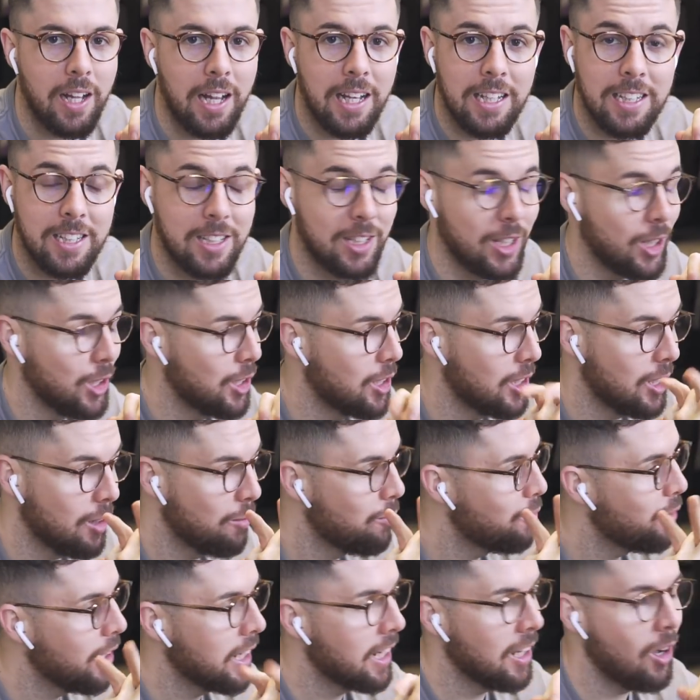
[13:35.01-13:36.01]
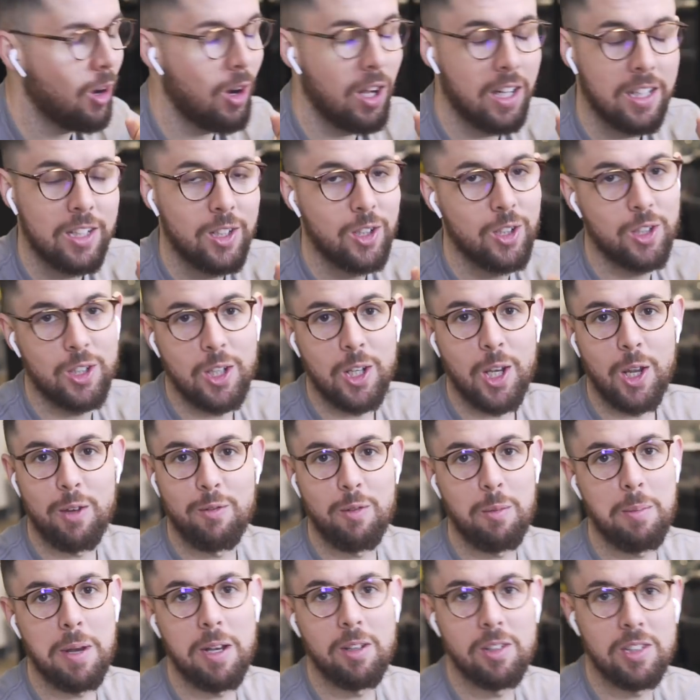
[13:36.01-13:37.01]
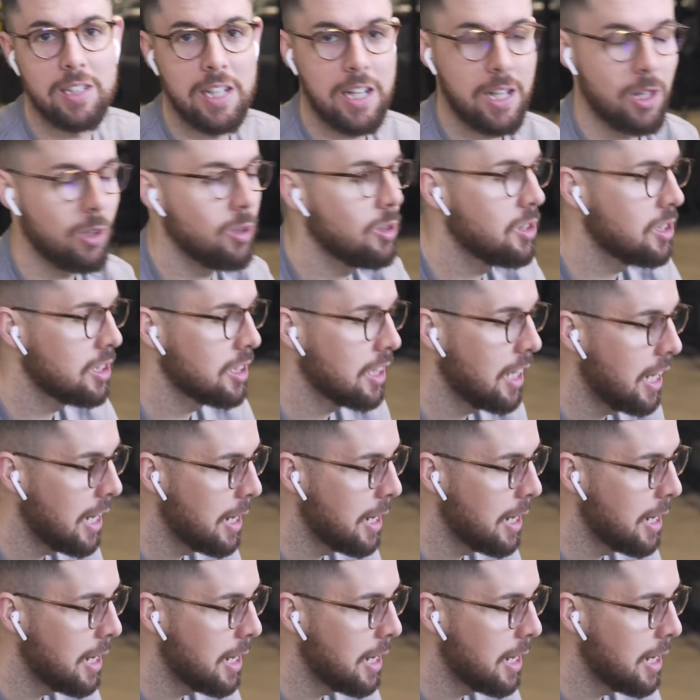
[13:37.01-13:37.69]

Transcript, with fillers: It's just the thing I just love about sales.